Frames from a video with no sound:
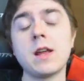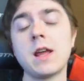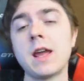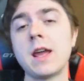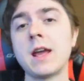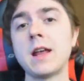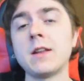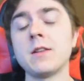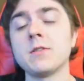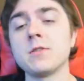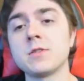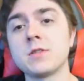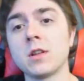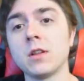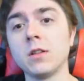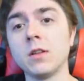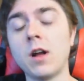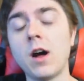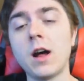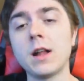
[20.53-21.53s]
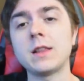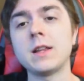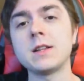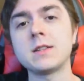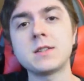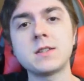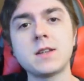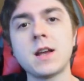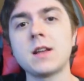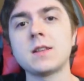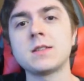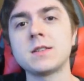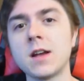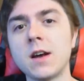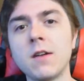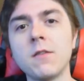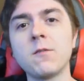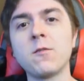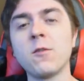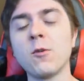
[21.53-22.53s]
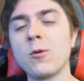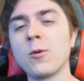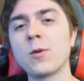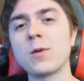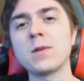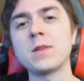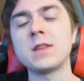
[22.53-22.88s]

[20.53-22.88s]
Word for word: and there's a lot that sets up for